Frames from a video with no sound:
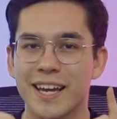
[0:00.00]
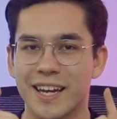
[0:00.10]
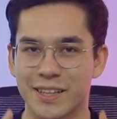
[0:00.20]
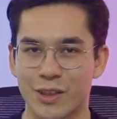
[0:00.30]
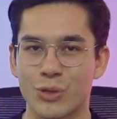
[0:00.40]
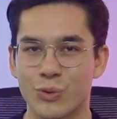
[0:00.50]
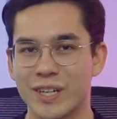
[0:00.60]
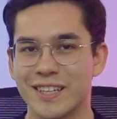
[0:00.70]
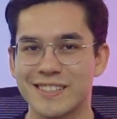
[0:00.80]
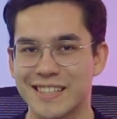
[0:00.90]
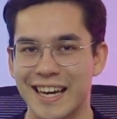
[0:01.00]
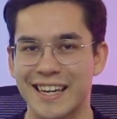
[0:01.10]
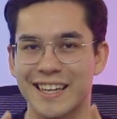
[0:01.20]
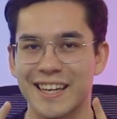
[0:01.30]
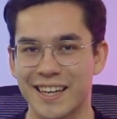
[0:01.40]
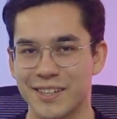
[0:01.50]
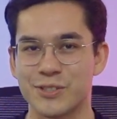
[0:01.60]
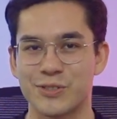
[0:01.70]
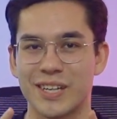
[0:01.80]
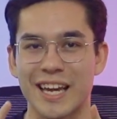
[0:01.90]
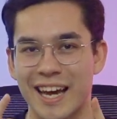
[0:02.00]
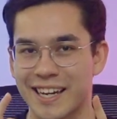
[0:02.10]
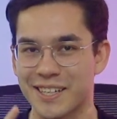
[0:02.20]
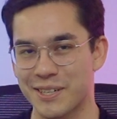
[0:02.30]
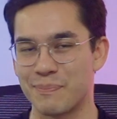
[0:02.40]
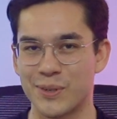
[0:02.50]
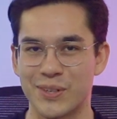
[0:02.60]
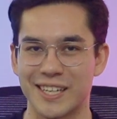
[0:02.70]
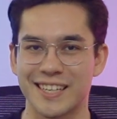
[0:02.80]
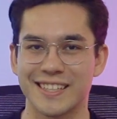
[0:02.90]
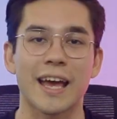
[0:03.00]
in the 3D scanning industry and community.